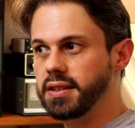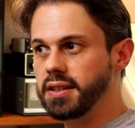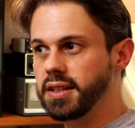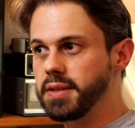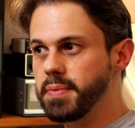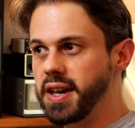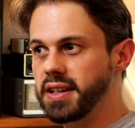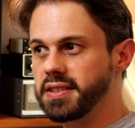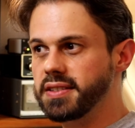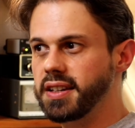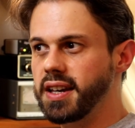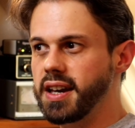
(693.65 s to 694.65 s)
he makes
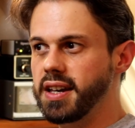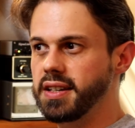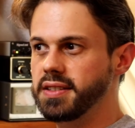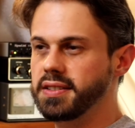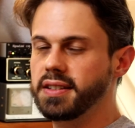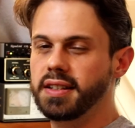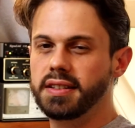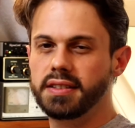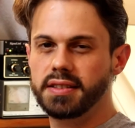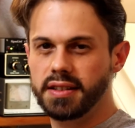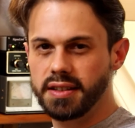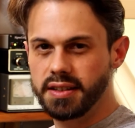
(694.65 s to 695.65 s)
the case
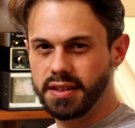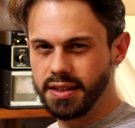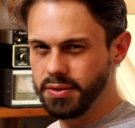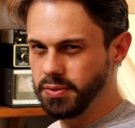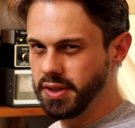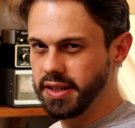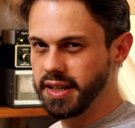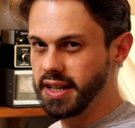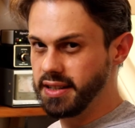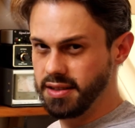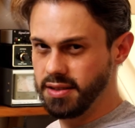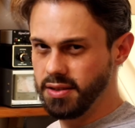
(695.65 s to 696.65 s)
that it really
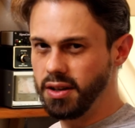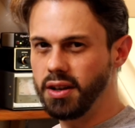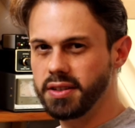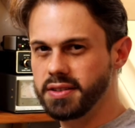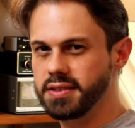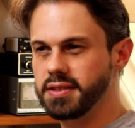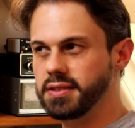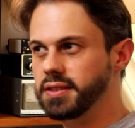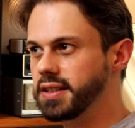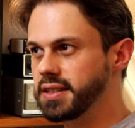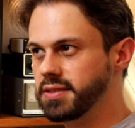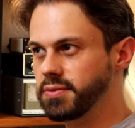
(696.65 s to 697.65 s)
gets lost, so
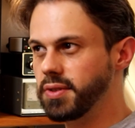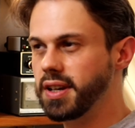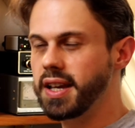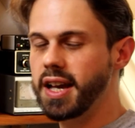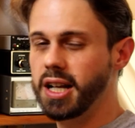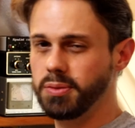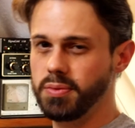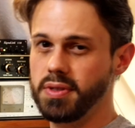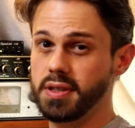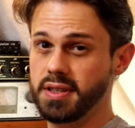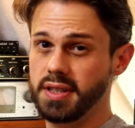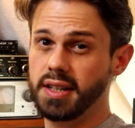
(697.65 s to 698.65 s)
it doesn't really help
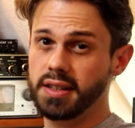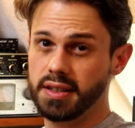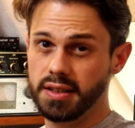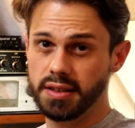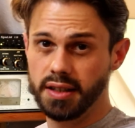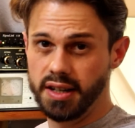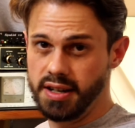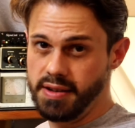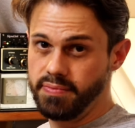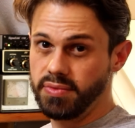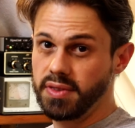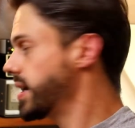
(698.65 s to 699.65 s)
with the signal.
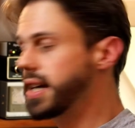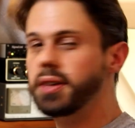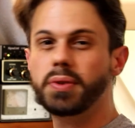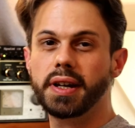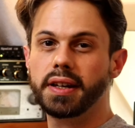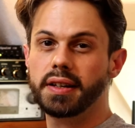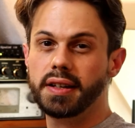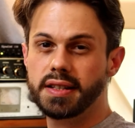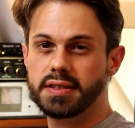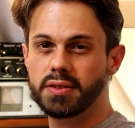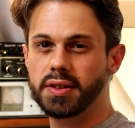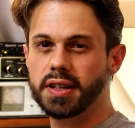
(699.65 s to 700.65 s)
Anyway,
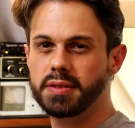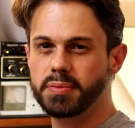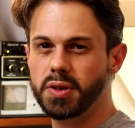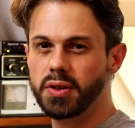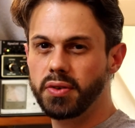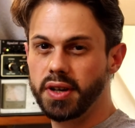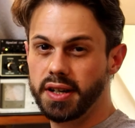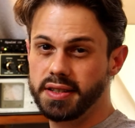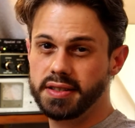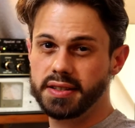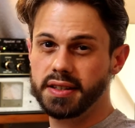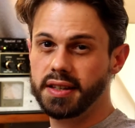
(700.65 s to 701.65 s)
let's look at a more
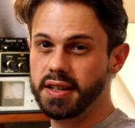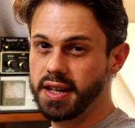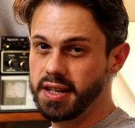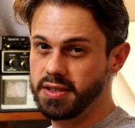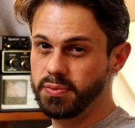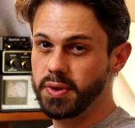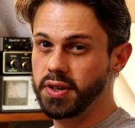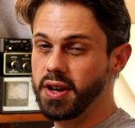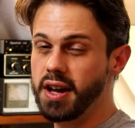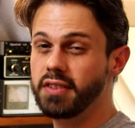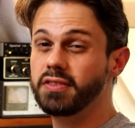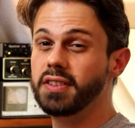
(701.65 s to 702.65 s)
realistic case where you
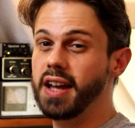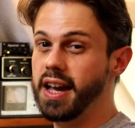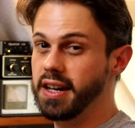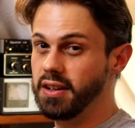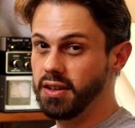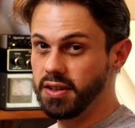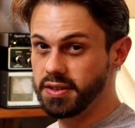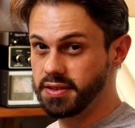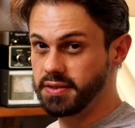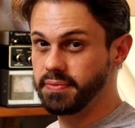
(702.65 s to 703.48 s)
have line loss.